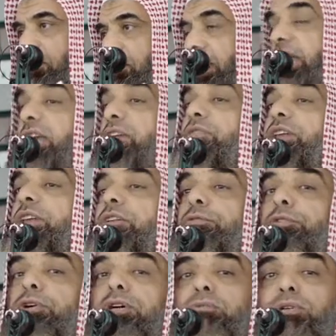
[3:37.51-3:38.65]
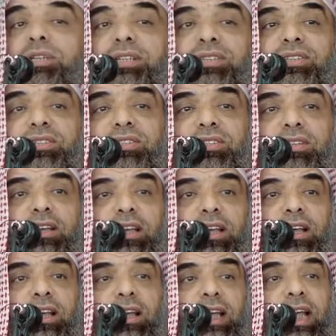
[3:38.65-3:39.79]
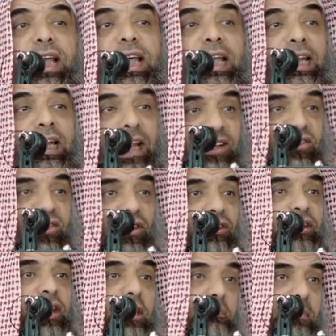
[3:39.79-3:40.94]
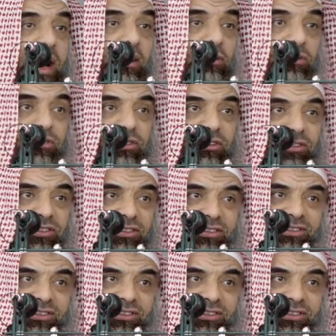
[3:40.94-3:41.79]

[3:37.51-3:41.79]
Even if it was lesser in amount,